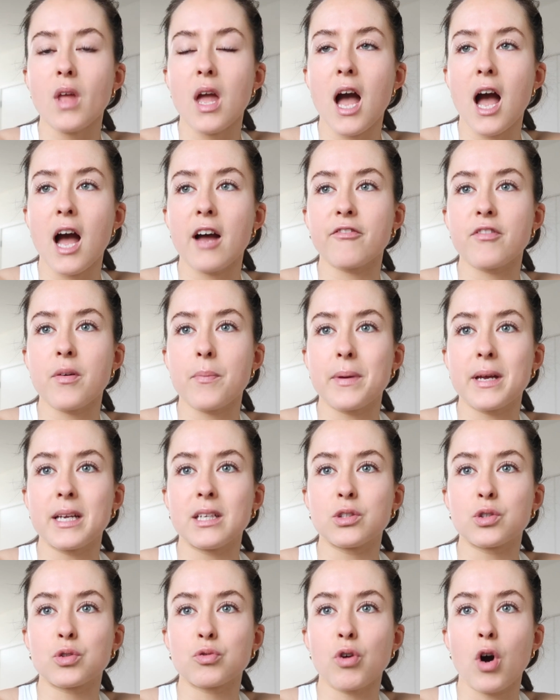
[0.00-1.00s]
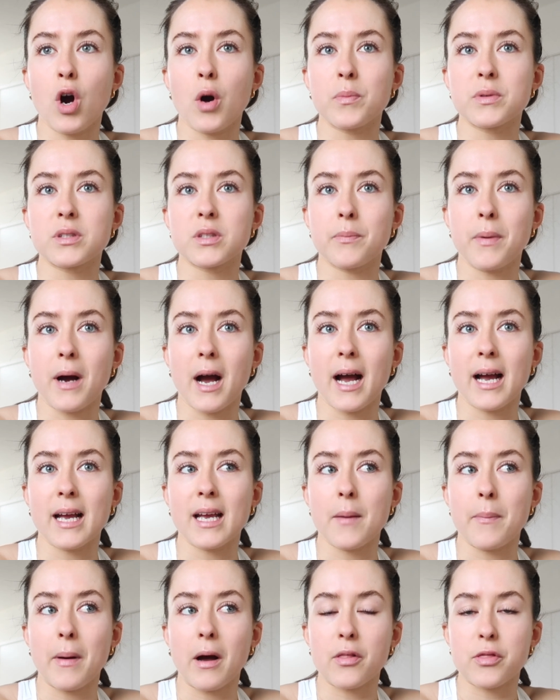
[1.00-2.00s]
have been dropped by
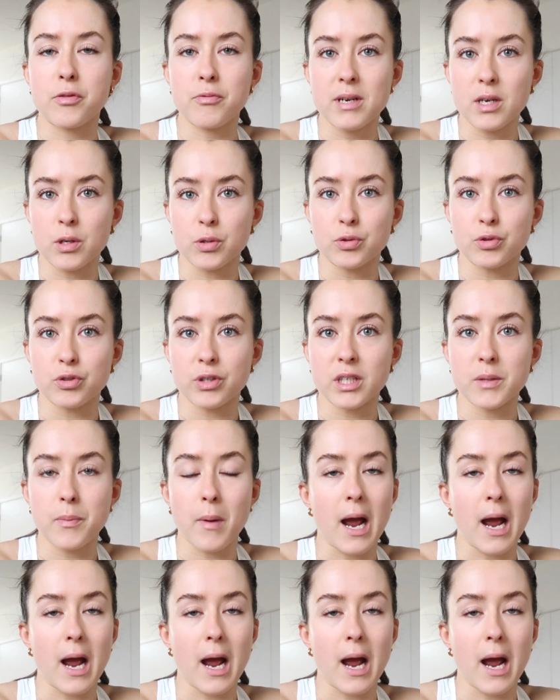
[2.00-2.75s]
about 300,